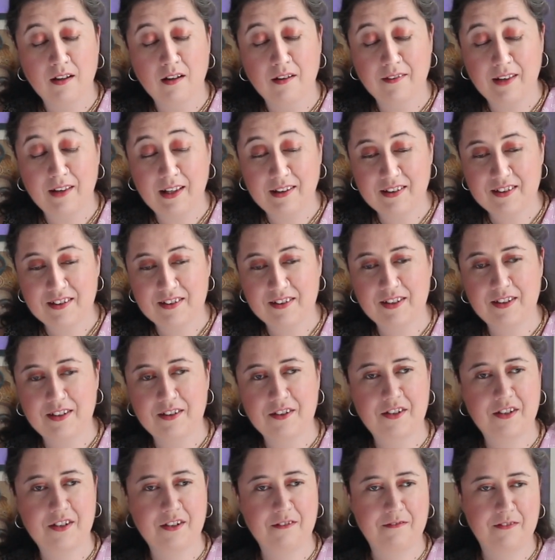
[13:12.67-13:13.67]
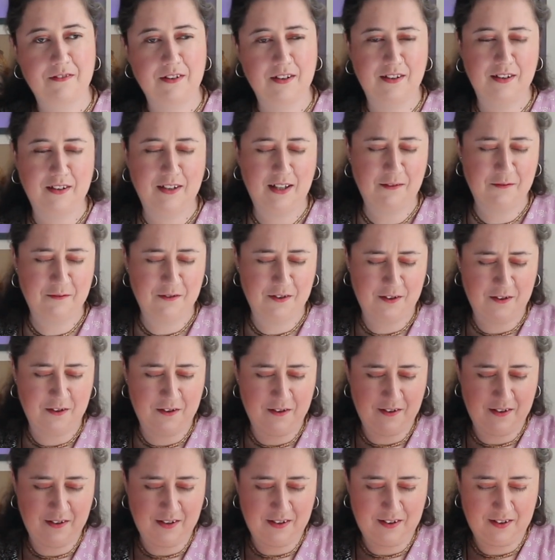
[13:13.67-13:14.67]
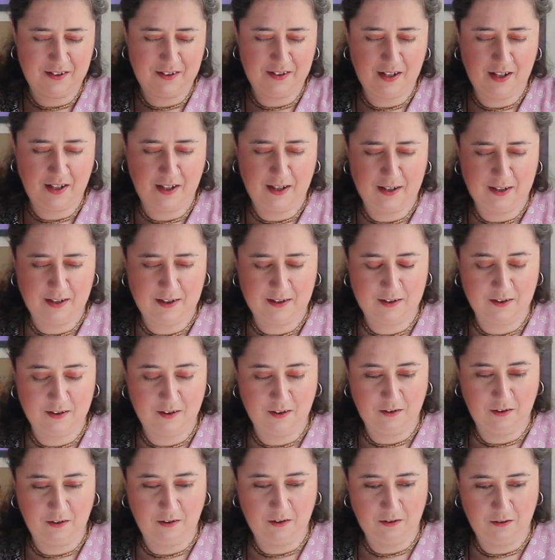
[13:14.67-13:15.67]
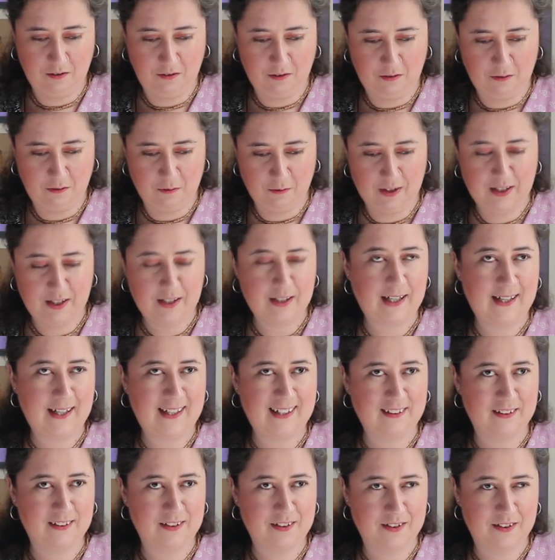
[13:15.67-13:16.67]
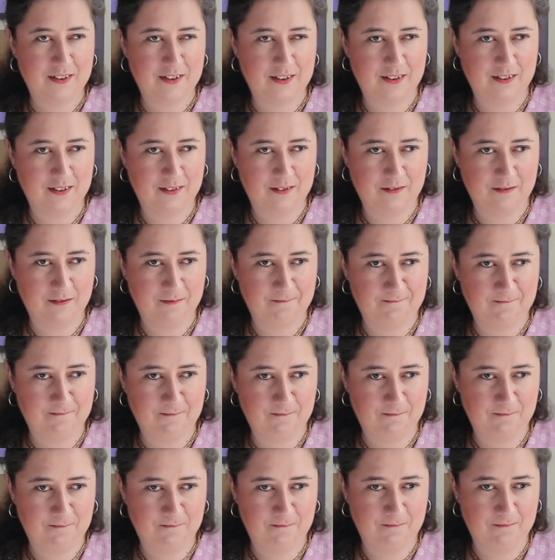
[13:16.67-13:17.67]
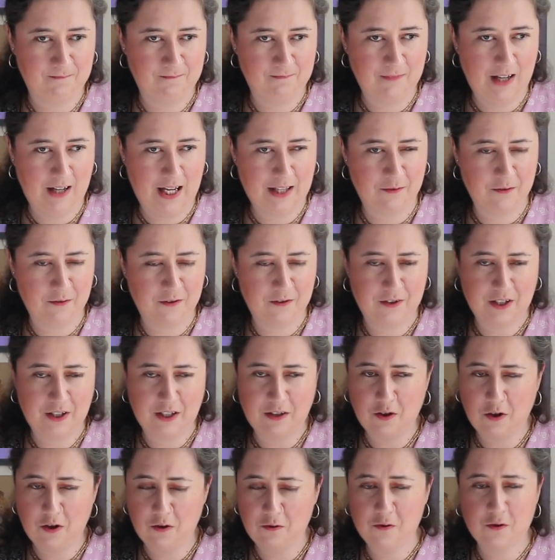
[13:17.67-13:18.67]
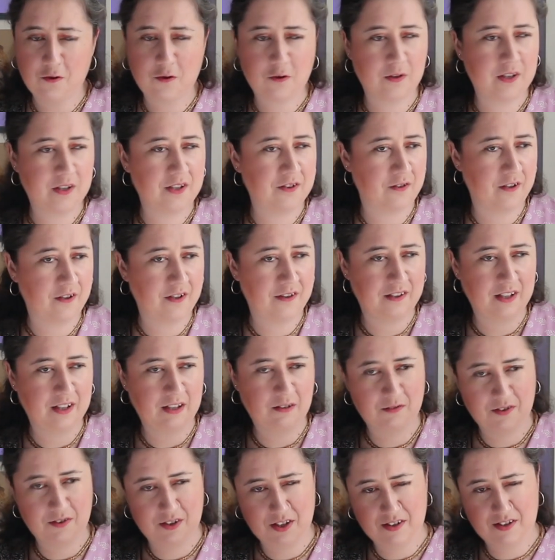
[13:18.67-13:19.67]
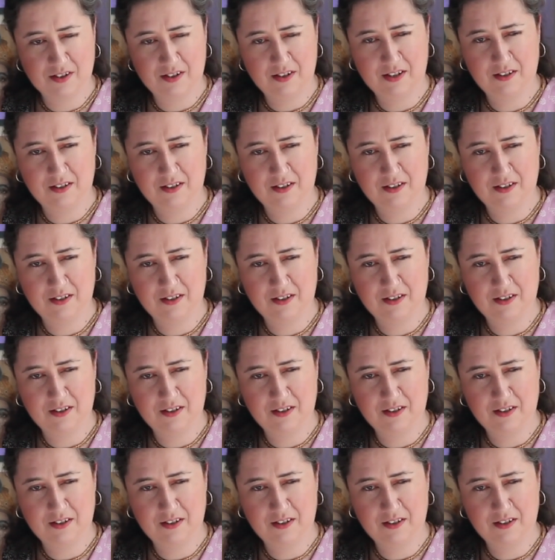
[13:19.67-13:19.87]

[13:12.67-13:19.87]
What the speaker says: Then the scene shifted and I was on this green island, and there was like no trees or anything. It was just